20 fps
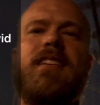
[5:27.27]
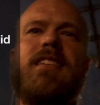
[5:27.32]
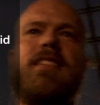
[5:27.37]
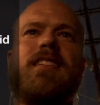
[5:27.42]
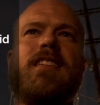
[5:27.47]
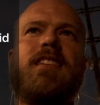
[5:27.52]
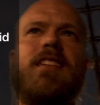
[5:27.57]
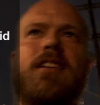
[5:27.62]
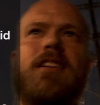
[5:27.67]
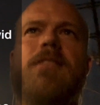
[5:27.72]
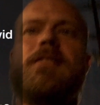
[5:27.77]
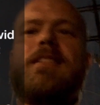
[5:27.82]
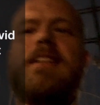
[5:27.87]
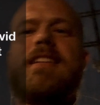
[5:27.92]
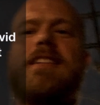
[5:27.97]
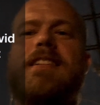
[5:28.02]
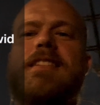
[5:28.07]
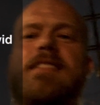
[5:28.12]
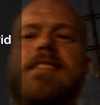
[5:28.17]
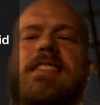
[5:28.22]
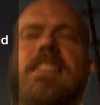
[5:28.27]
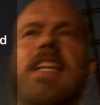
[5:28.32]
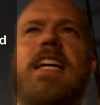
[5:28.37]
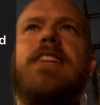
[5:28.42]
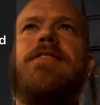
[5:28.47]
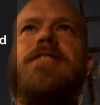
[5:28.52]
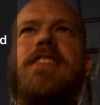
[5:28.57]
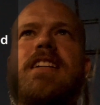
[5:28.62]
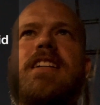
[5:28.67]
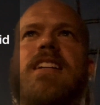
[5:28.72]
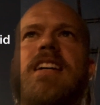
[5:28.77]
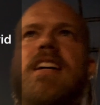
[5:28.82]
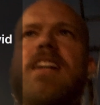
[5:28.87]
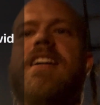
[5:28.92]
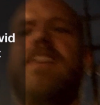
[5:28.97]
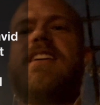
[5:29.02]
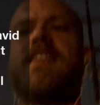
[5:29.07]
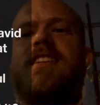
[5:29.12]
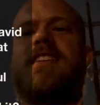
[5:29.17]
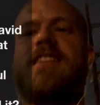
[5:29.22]
you know, David,
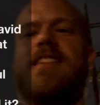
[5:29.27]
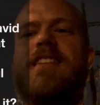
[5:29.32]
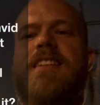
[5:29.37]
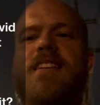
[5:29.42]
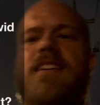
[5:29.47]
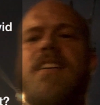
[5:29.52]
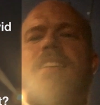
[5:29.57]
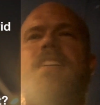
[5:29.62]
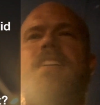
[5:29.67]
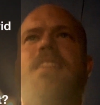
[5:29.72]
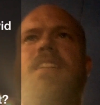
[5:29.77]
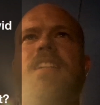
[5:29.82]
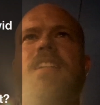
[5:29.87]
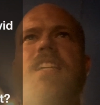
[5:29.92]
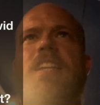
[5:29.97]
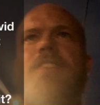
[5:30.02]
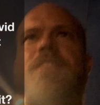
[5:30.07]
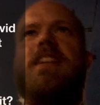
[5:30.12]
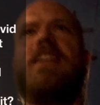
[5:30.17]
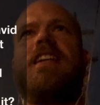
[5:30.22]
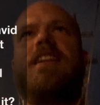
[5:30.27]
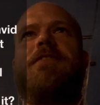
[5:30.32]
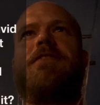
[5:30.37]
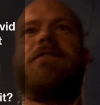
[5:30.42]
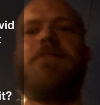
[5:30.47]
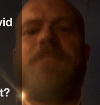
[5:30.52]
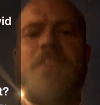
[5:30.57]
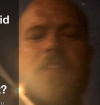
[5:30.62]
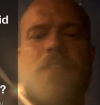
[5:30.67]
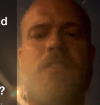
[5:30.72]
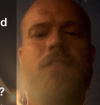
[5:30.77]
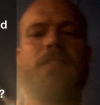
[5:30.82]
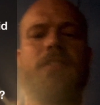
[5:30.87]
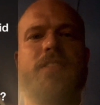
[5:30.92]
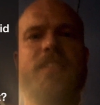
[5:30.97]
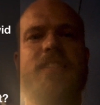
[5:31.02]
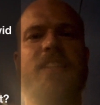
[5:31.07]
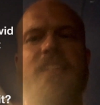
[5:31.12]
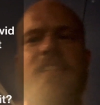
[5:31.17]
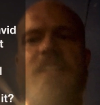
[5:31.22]
if he
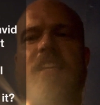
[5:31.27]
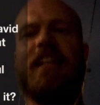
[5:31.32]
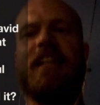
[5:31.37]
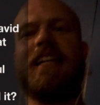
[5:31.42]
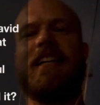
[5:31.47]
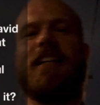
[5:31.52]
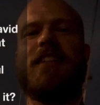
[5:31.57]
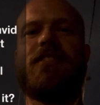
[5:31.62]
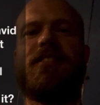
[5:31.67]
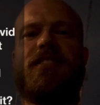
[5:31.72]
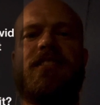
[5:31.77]
feels like he has,